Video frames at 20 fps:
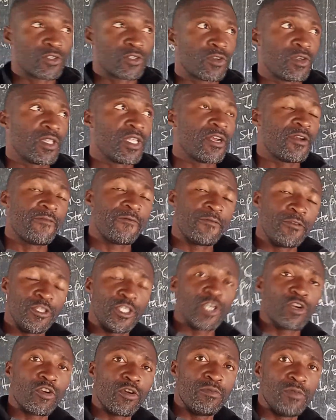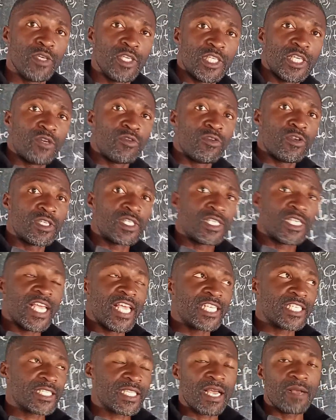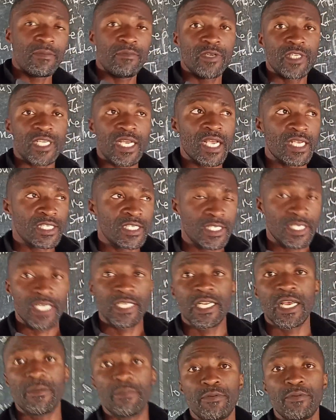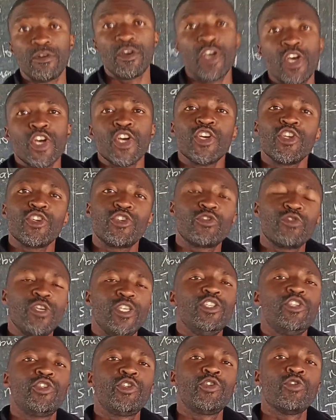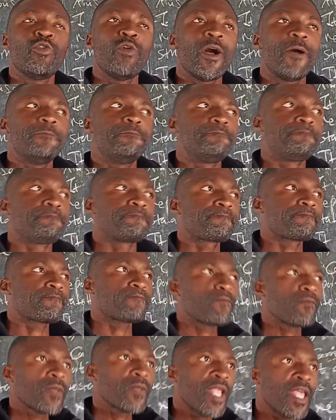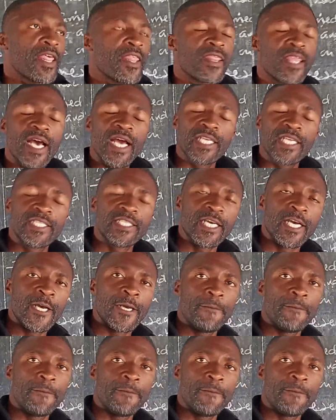So the Refugee Commission was established and set up to ensure that